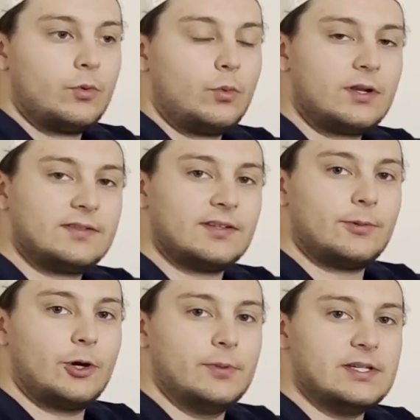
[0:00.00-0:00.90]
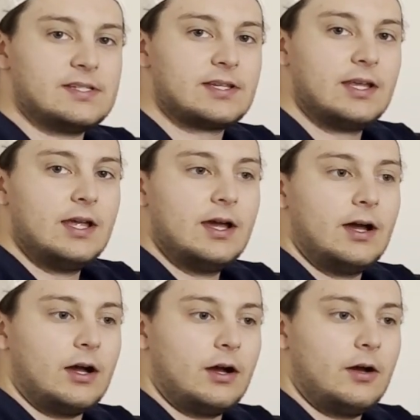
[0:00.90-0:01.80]
What is up, homies?
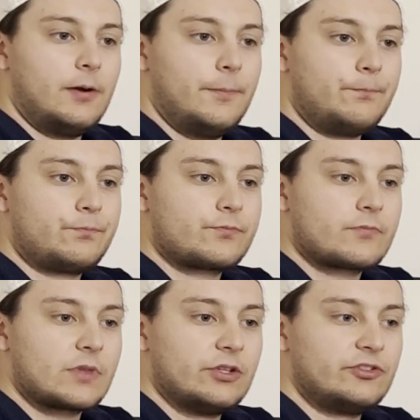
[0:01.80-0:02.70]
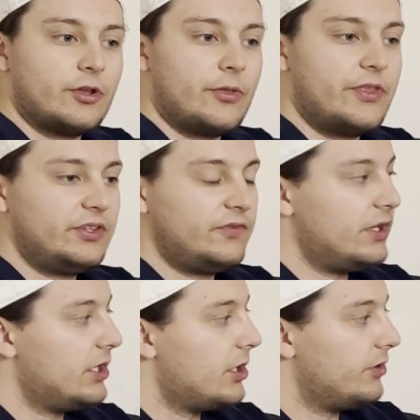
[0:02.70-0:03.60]
Um, so this
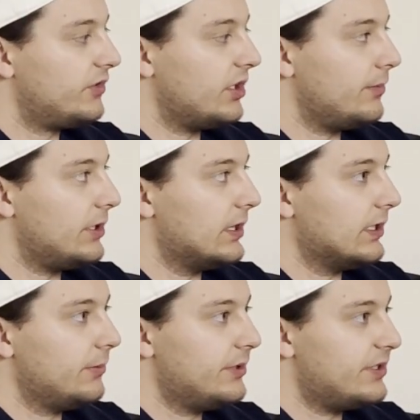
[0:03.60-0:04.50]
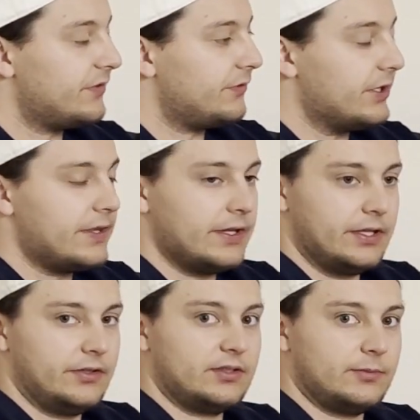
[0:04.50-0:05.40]
video is going to be a little bit different
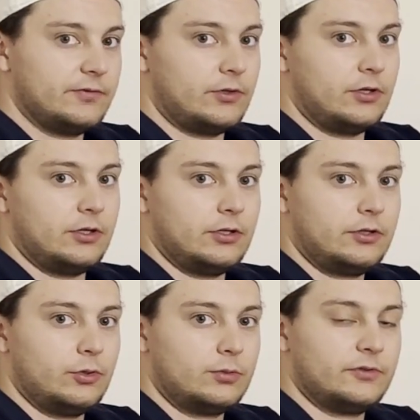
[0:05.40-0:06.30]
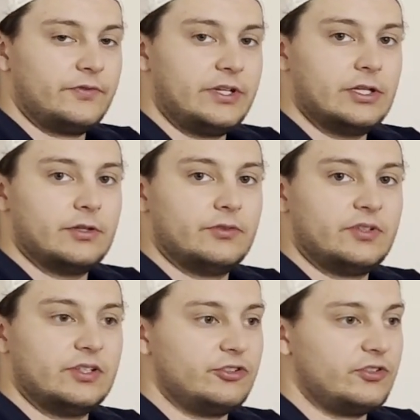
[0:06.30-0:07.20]
than some of our normal
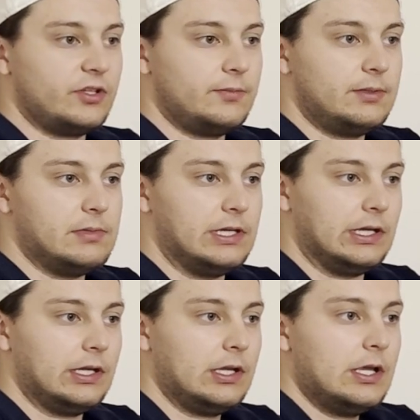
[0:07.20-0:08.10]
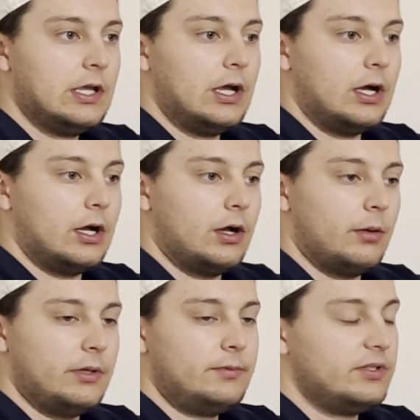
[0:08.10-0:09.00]
videos. It's just going to be me.
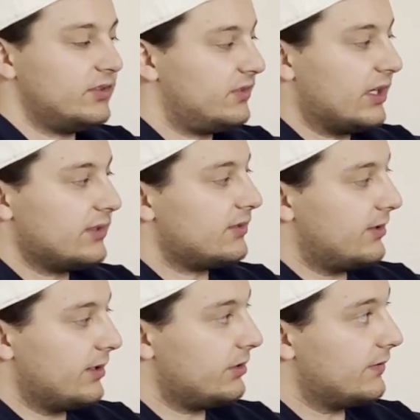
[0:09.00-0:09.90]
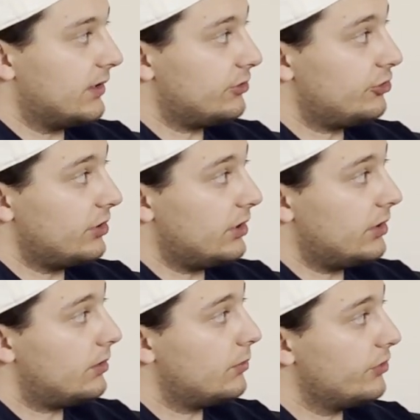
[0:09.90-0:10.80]
Maybe it's a stats detective,
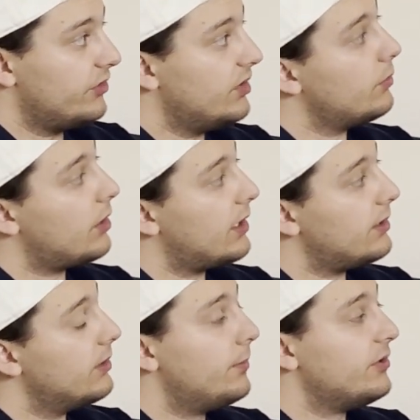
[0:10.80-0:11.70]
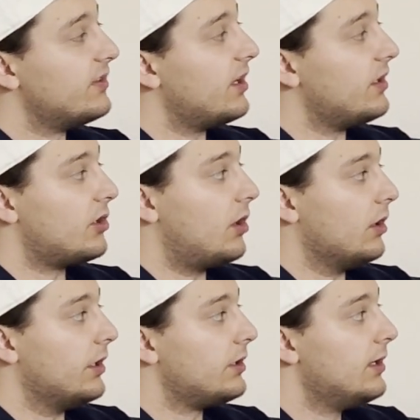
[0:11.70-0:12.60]
actually. We'll see what I decide to
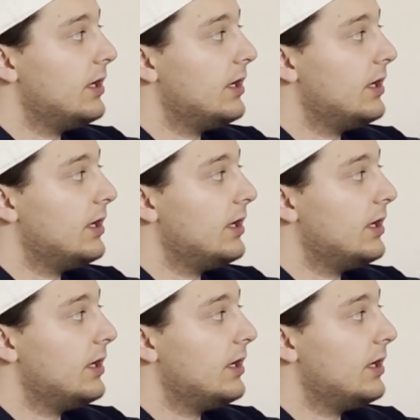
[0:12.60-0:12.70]
call it.